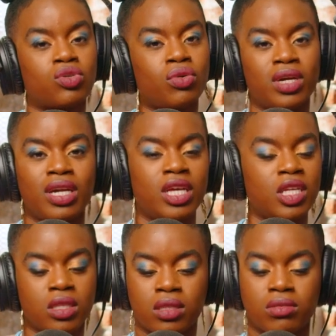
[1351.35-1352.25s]
story
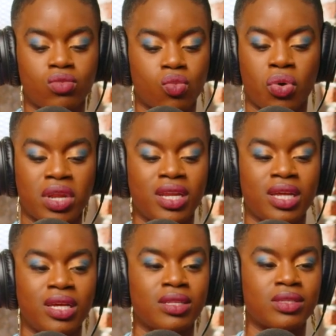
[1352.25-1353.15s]
is what it
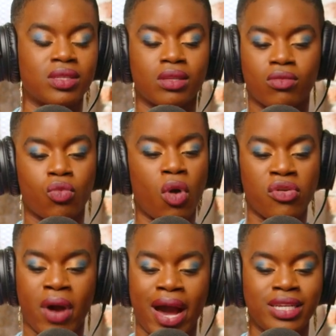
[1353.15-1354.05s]
is,
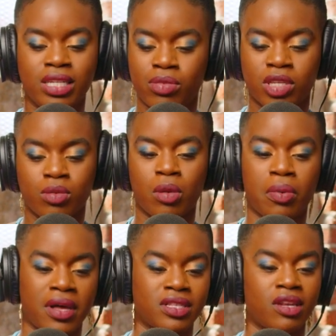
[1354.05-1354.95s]
whether I deem it to be a
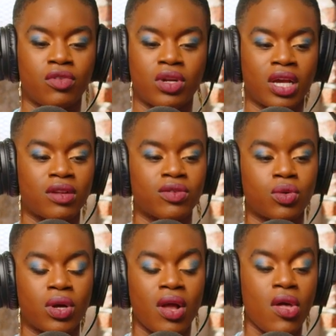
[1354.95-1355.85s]
positive or negative
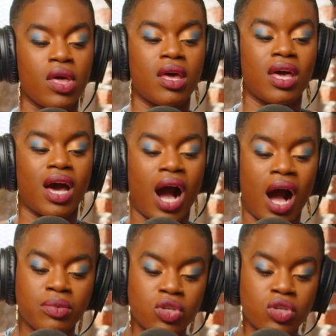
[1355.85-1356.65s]
story. I'm